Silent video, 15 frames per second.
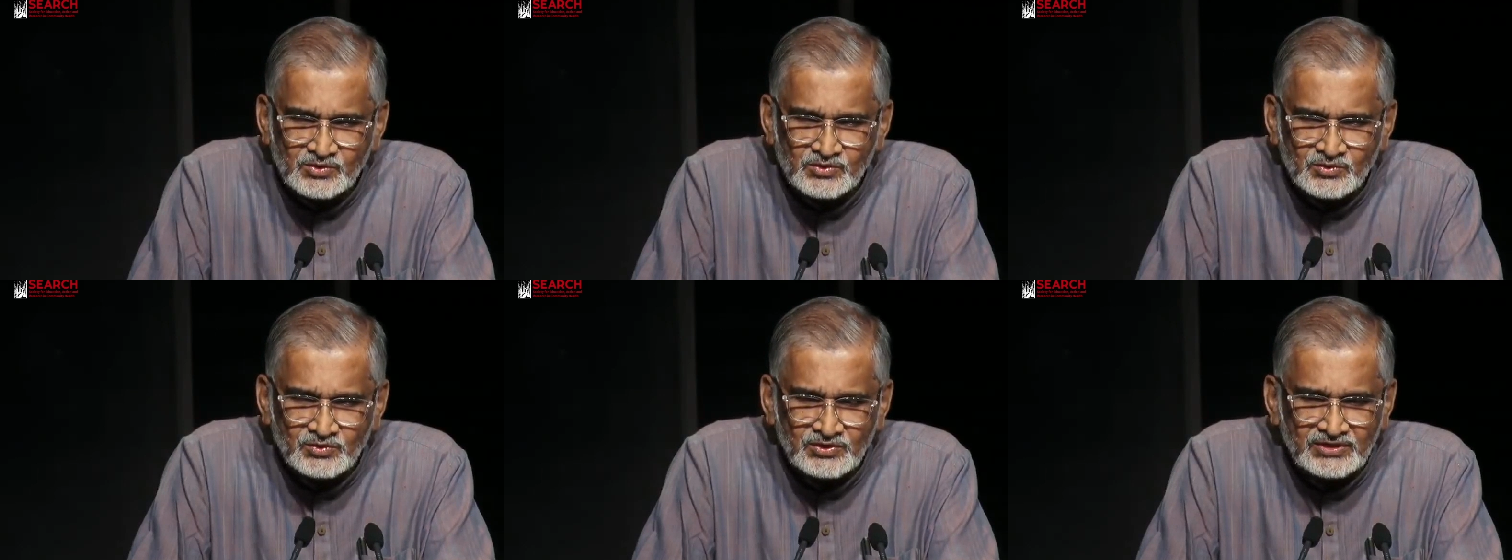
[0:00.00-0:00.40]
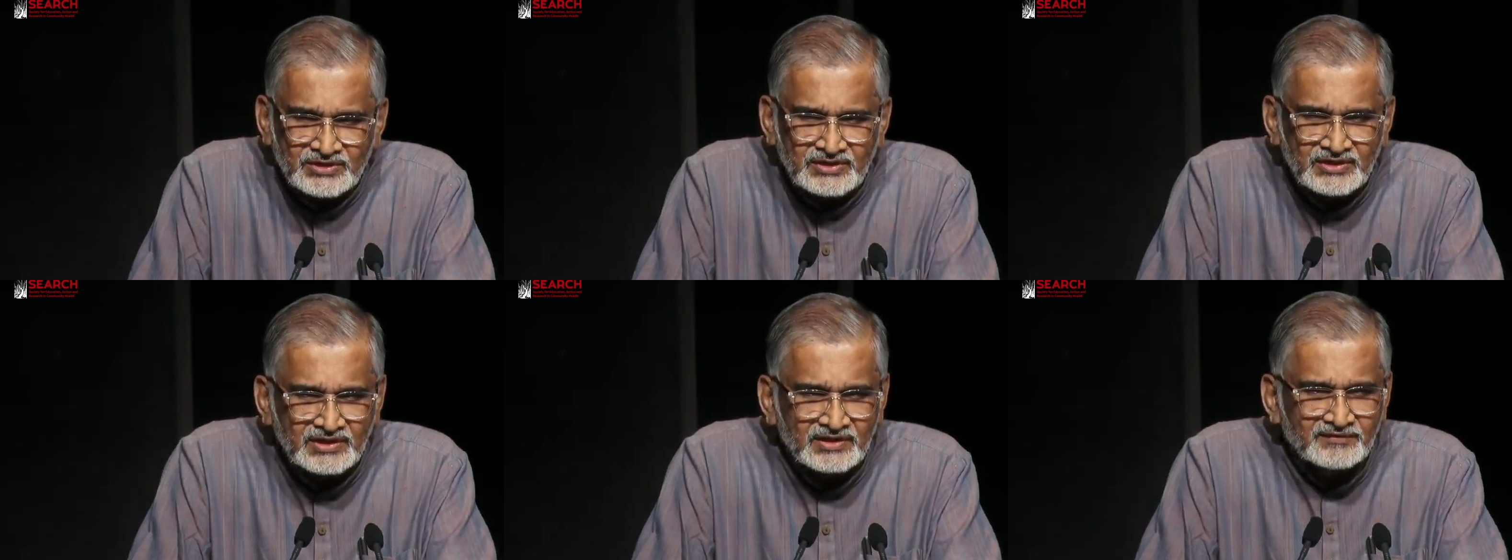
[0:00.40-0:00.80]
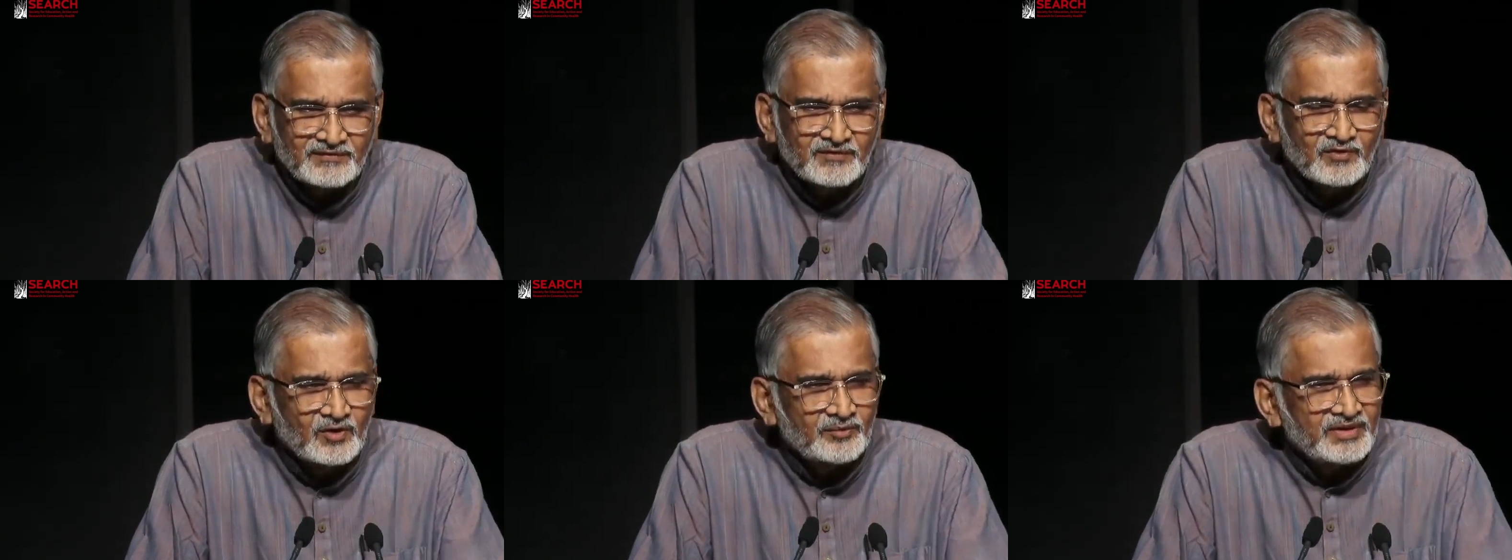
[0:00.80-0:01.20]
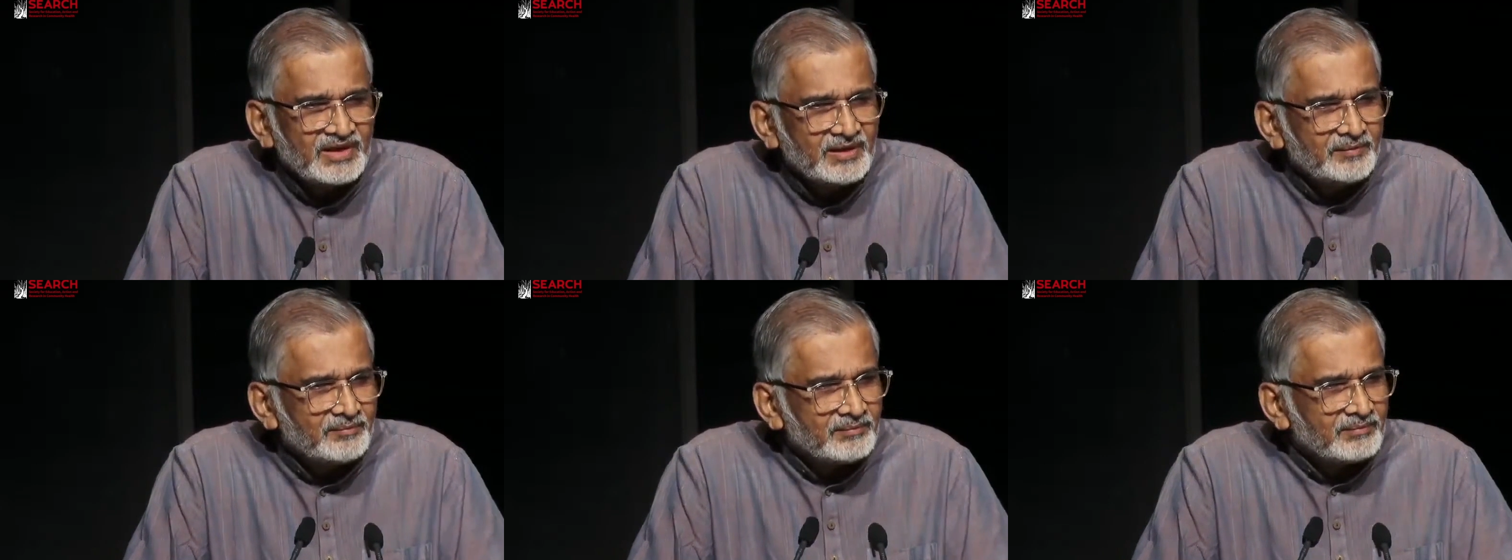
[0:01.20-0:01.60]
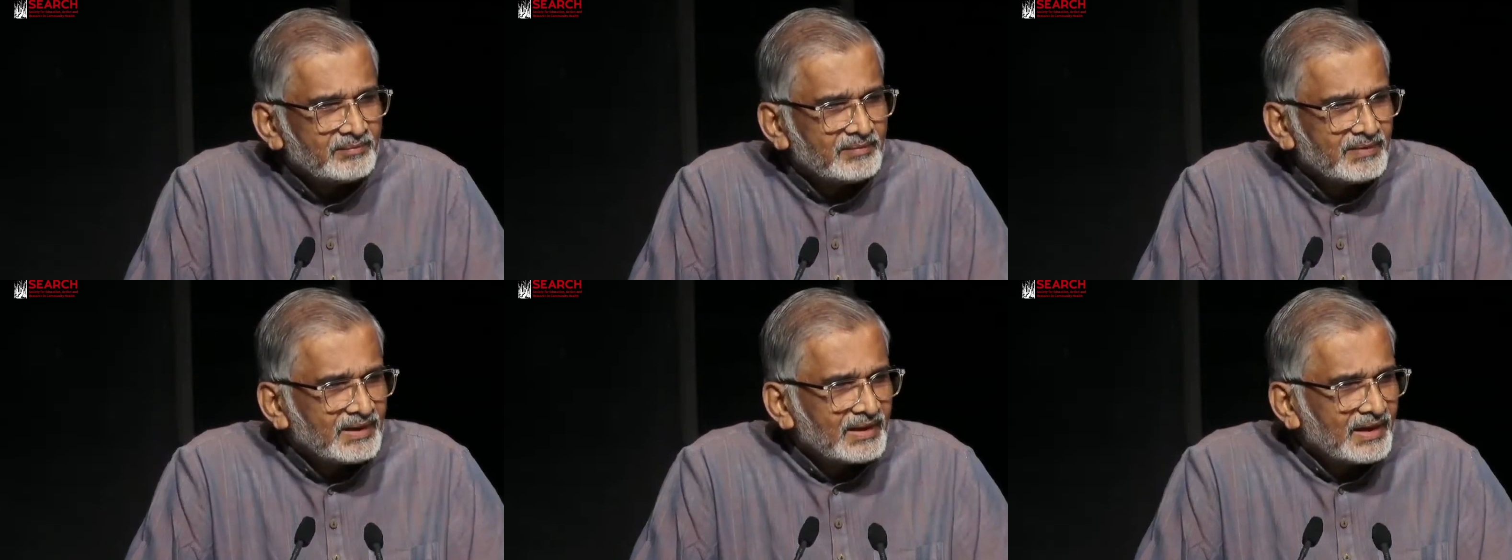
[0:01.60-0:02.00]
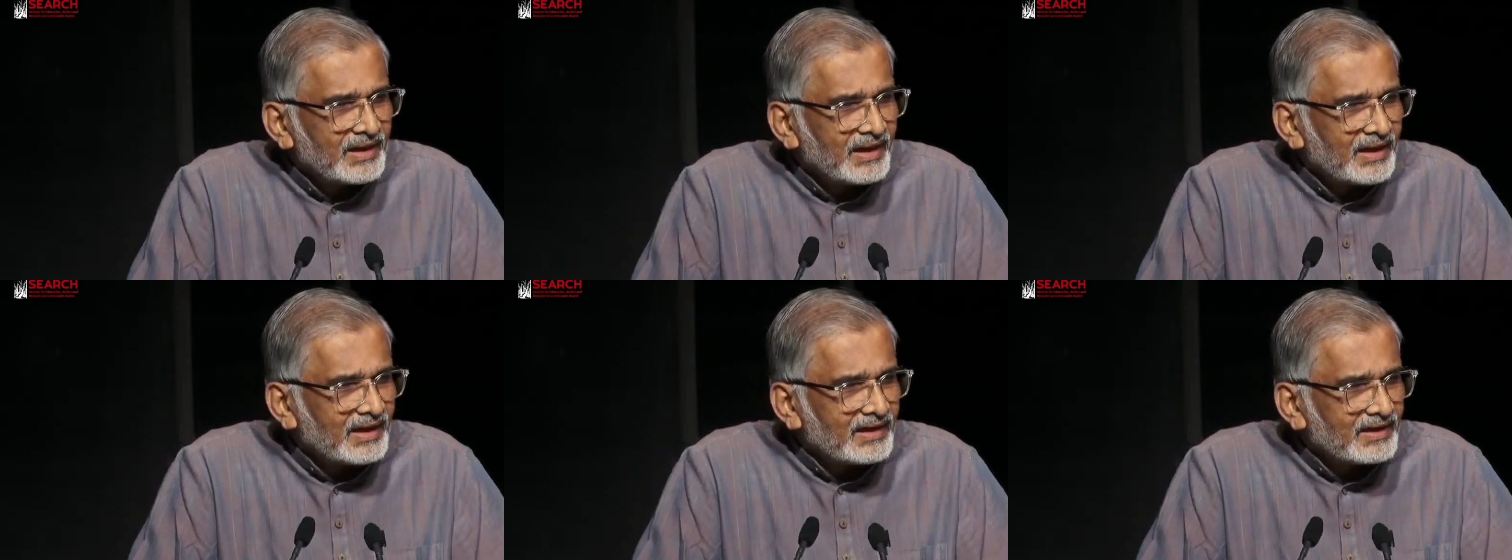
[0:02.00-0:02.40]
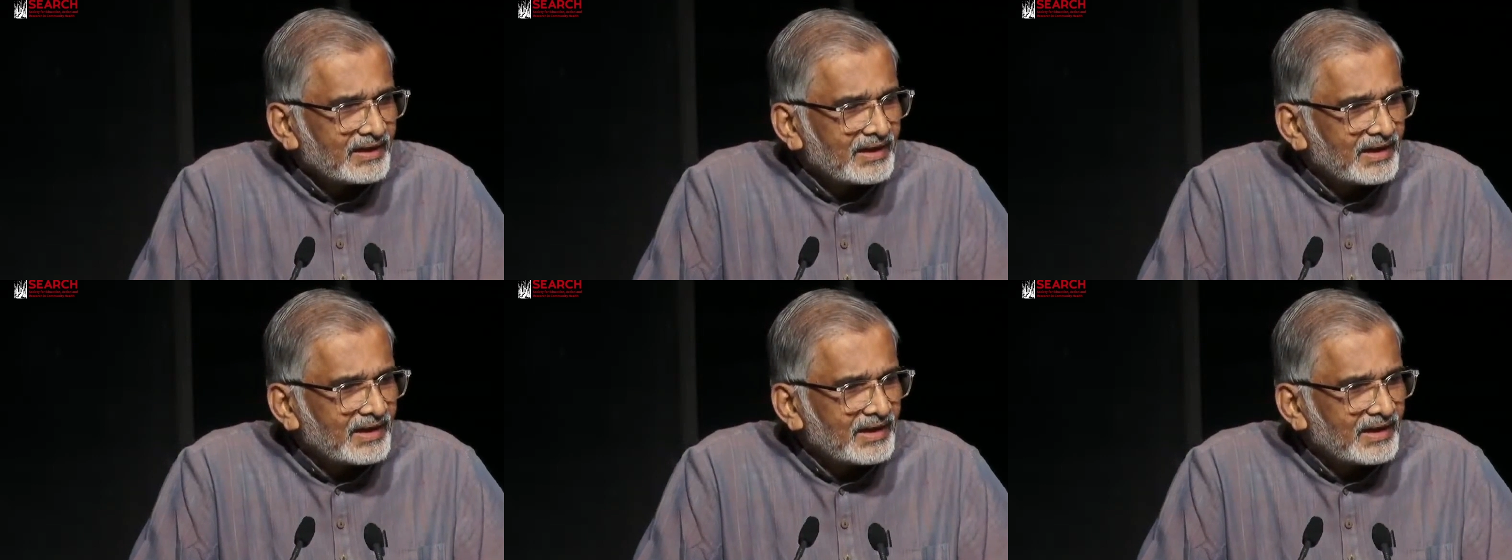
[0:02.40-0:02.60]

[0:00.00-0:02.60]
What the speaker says: to hear from him and